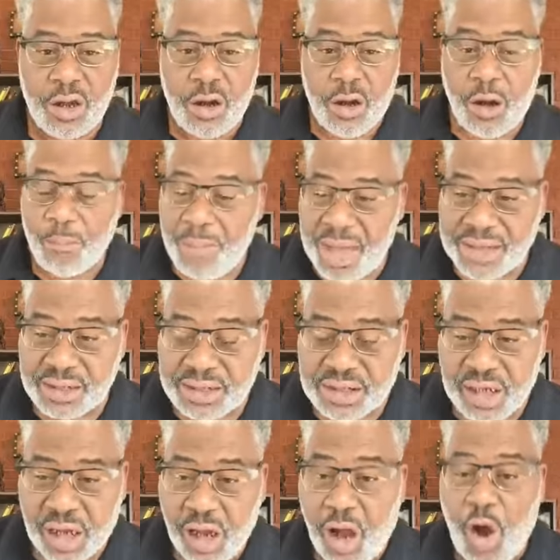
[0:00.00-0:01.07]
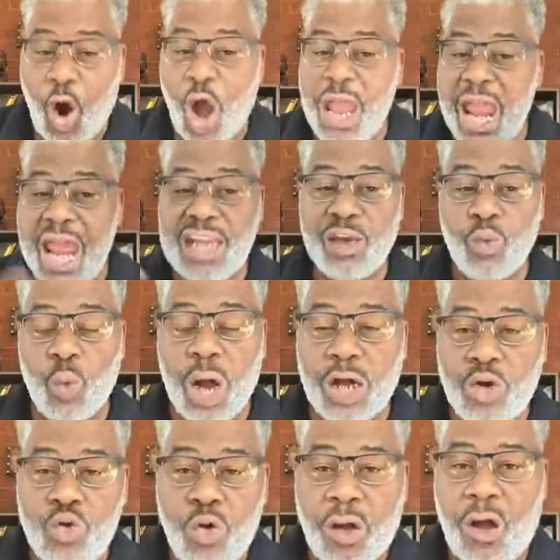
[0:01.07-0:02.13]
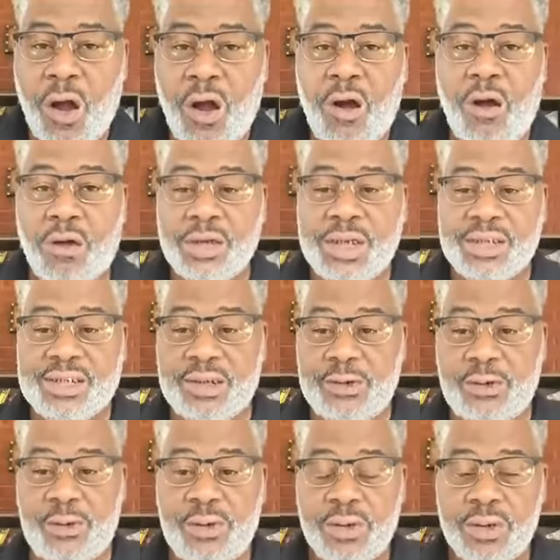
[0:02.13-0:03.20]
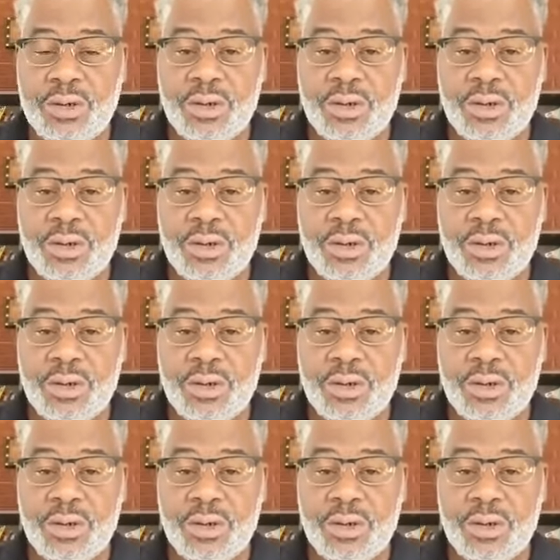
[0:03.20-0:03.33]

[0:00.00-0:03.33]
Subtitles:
or minister, or anyone who called into